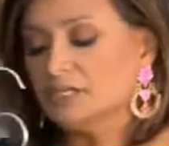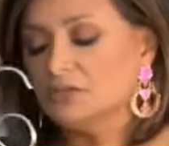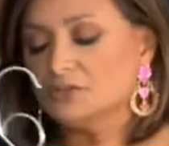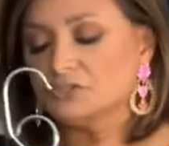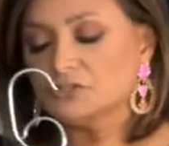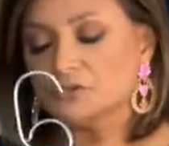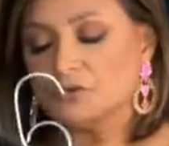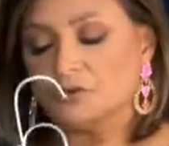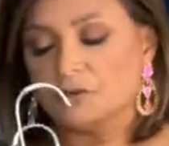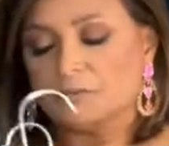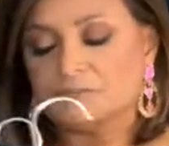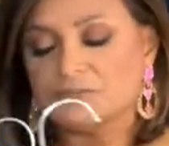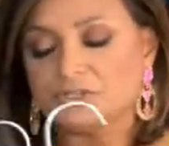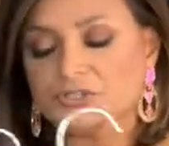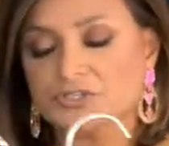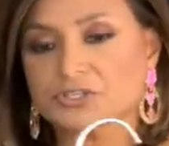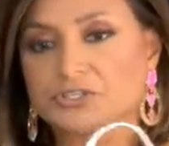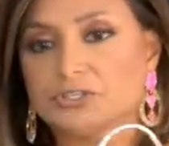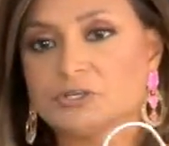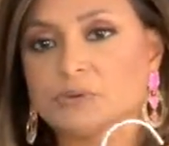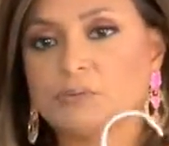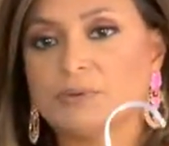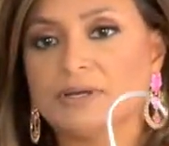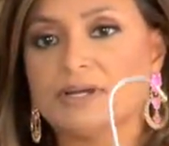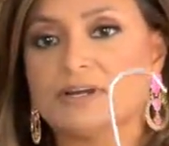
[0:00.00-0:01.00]
So I'm just
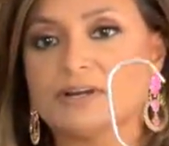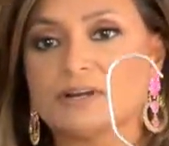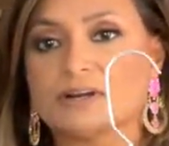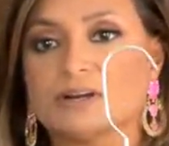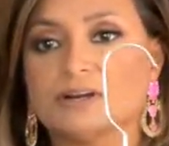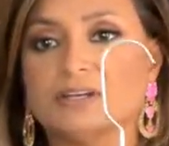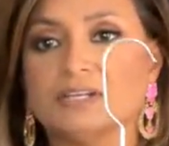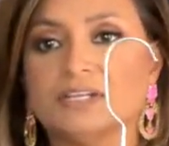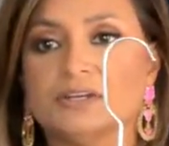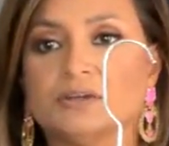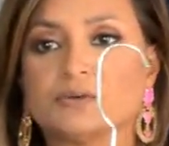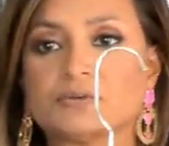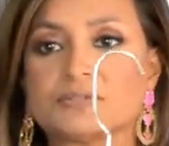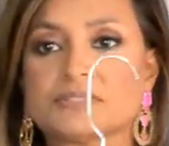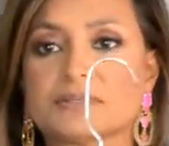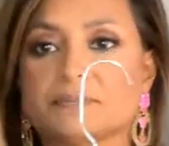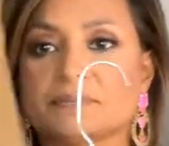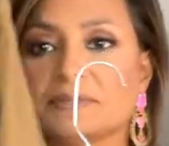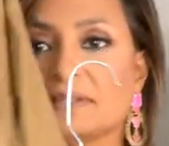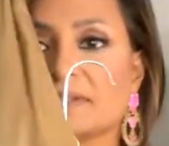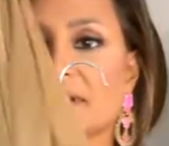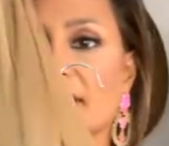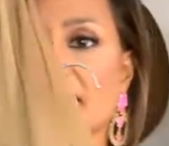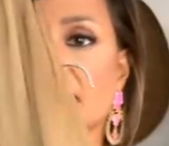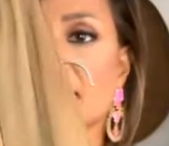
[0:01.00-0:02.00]
going to wear, you know,
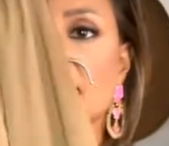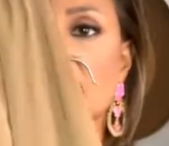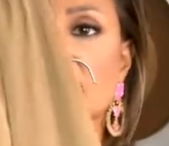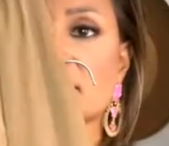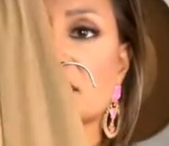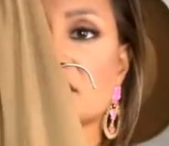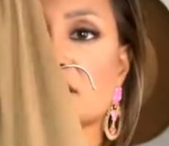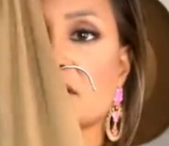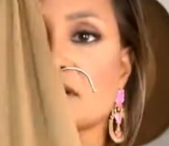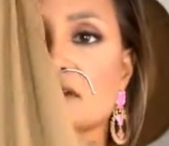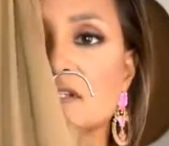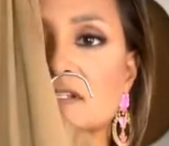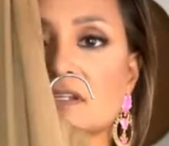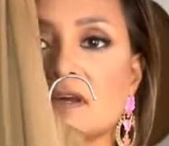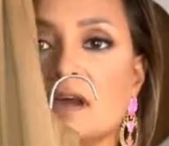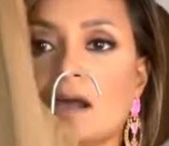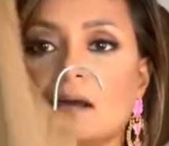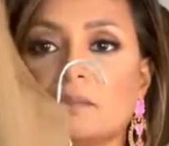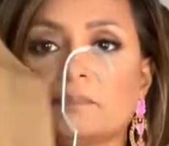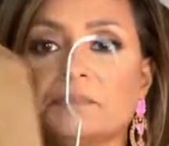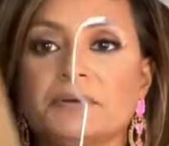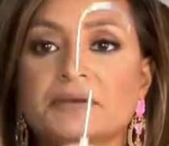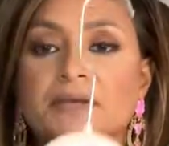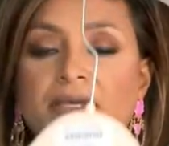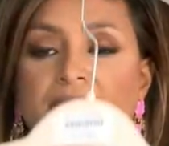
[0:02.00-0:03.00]
something like this on
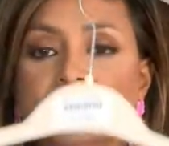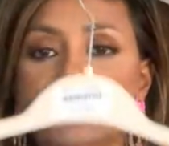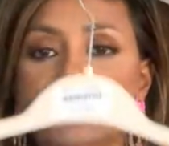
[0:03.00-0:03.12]
top